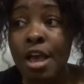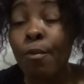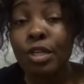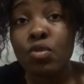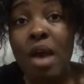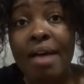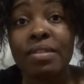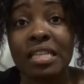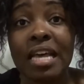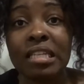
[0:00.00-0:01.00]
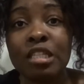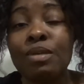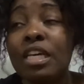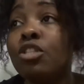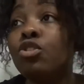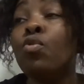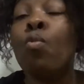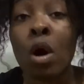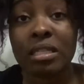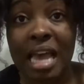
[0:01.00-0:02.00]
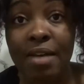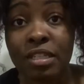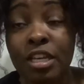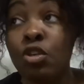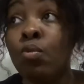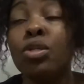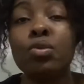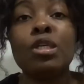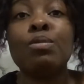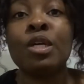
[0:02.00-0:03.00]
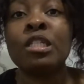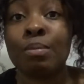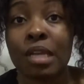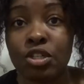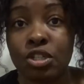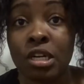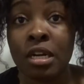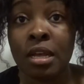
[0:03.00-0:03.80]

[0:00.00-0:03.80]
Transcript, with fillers: when you have sex it's because you want to have sex you want to experience the pleasure